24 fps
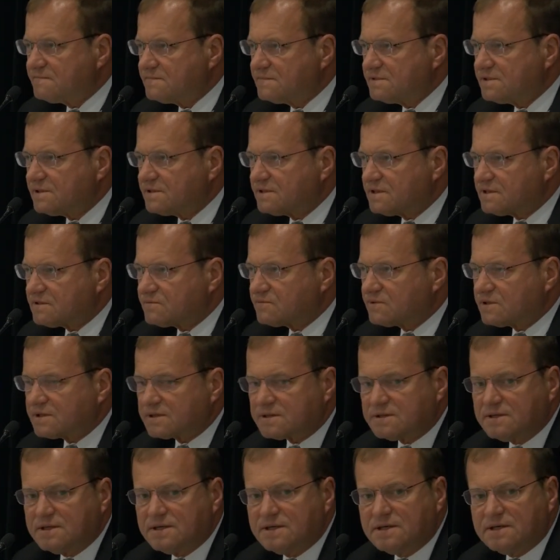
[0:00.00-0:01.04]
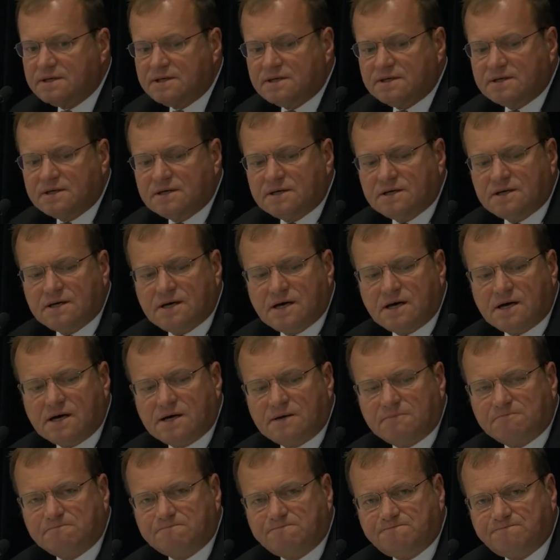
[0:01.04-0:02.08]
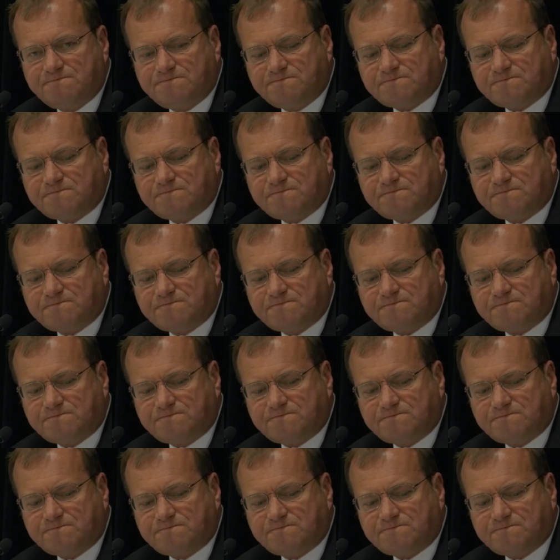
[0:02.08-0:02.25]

It doesn't work. And